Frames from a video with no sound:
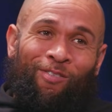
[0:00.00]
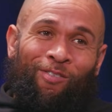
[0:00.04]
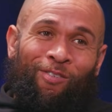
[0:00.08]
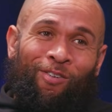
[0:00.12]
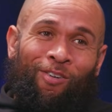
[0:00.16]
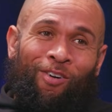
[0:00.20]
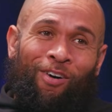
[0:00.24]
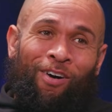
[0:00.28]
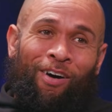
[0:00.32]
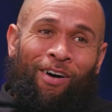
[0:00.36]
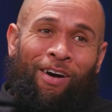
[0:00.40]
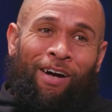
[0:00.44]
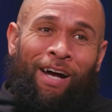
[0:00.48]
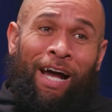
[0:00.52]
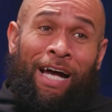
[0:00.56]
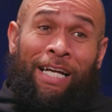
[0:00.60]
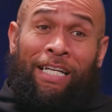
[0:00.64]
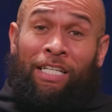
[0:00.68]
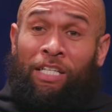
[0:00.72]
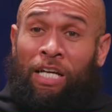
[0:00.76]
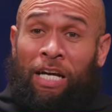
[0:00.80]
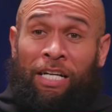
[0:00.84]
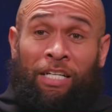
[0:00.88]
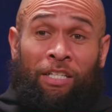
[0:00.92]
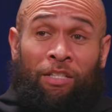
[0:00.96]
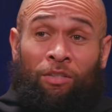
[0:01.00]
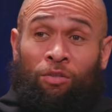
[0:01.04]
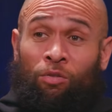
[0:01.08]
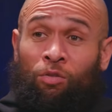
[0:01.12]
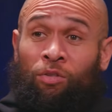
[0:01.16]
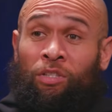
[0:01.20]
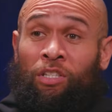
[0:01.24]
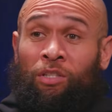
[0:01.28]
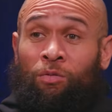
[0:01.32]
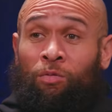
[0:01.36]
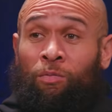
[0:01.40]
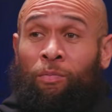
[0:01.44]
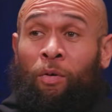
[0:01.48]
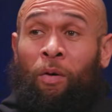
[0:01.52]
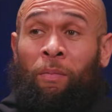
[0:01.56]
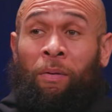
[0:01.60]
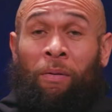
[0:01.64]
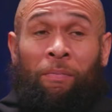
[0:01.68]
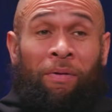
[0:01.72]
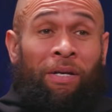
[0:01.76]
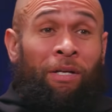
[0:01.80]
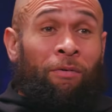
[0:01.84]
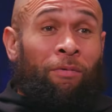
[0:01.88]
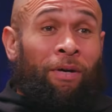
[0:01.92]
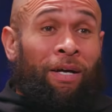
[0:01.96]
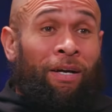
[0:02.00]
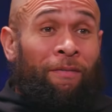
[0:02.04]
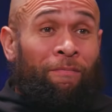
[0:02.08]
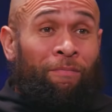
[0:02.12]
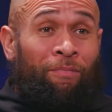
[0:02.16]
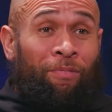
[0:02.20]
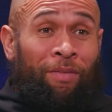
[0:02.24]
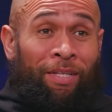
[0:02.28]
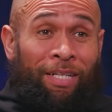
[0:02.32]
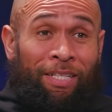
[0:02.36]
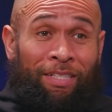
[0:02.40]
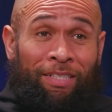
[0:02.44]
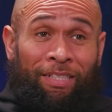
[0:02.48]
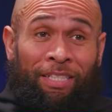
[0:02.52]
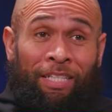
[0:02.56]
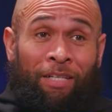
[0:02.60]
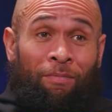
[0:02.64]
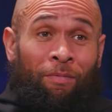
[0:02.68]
What? And then this would pop up anywhere, like